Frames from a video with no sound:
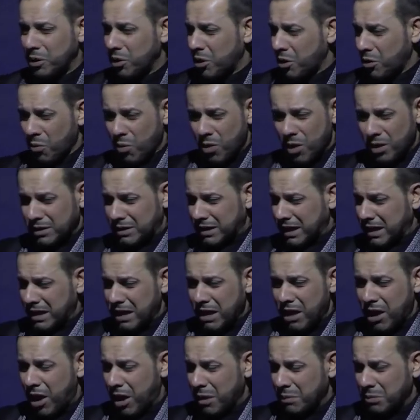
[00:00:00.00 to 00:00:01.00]
don't want any
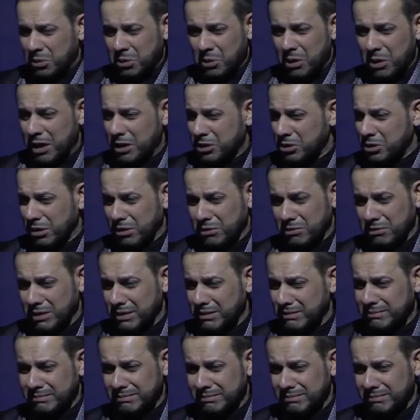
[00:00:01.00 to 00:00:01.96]
harm to our children.